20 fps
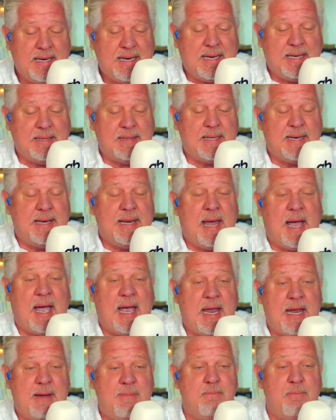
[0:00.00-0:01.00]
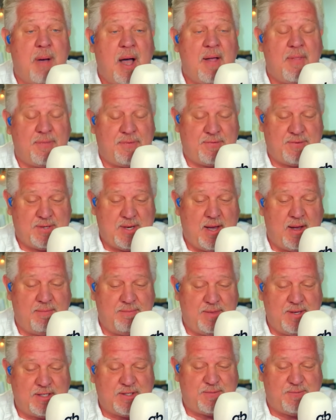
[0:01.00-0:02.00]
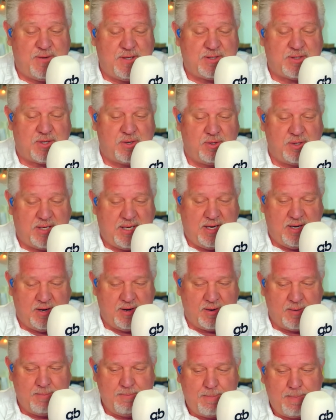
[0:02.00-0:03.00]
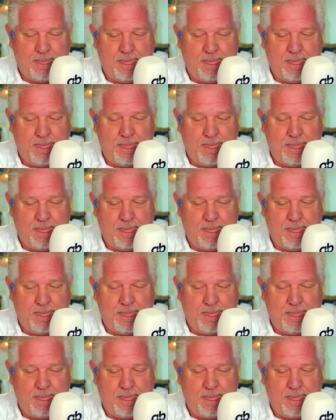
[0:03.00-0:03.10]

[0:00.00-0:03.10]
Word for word: in the nine months of this fiscal year.